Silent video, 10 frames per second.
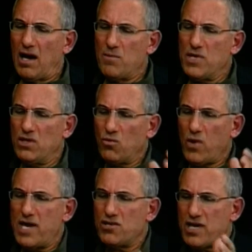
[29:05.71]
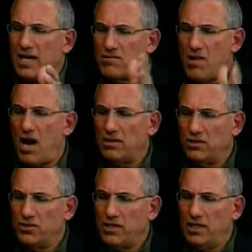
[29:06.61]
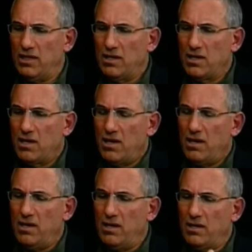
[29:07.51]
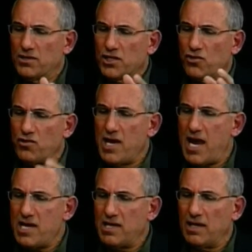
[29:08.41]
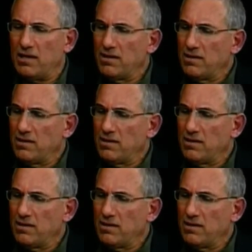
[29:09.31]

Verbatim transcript: I mean, the way technology is creating